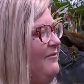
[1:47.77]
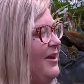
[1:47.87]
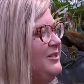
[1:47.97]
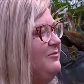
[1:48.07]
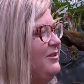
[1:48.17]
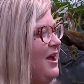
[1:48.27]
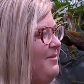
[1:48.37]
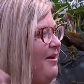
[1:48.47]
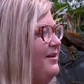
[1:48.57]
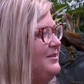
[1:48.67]
eventually will
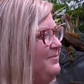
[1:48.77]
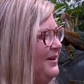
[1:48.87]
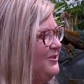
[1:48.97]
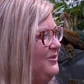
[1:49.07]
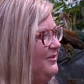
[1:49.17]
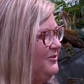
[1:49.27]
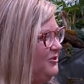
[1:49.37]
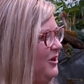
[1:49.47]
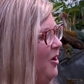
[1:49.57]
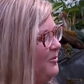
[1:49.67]
come out as a big,
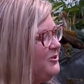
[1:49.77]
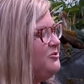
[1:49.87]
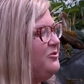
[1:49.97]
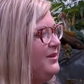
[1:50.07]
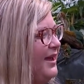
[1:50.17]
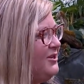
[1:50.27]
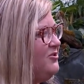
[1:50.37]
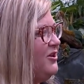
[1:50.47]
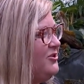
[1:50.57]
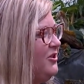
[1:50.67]
almost tree like
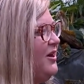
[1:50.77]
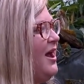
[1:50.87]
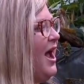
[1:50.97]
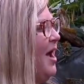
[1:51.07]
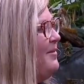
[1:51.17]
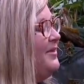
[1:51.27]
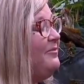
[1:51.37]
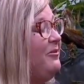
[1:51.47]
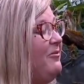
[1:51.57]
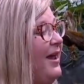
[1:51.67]
structure. and
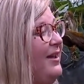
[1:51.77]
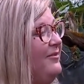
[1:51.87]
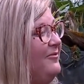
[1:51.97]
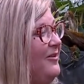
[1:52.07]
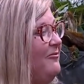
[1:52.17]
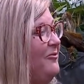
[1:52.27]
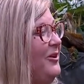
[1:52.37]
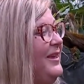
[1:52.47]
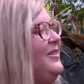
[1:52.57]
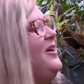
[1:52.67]
then we'll wait a
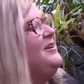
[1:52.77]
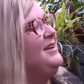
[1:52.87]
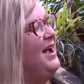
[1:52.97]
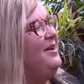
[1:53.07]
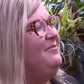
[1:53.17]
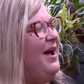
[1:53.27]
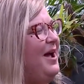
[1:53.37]
really long time,